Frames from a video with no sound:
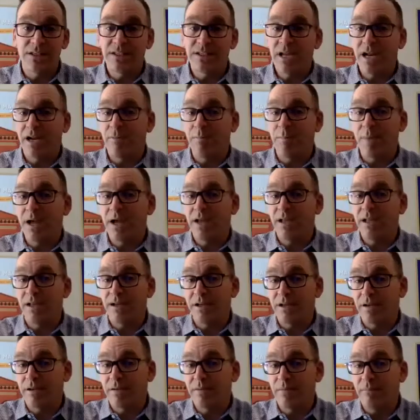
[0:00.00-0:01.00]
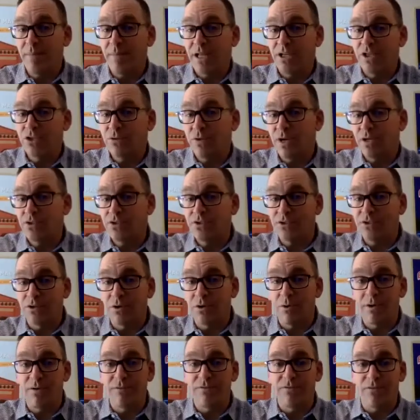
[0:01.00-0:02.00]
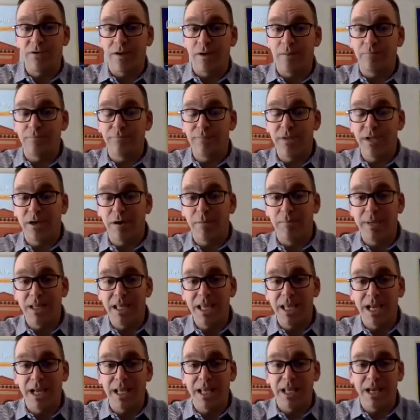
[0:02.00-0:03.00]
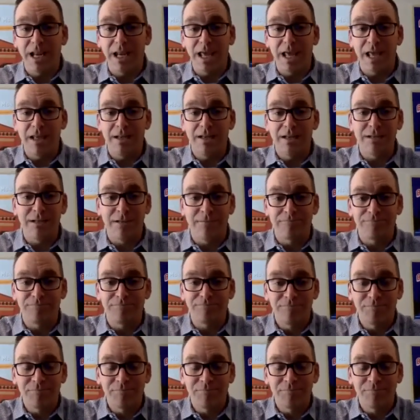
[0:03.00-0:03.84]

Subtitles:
kind of my my trench story from beginning and end, and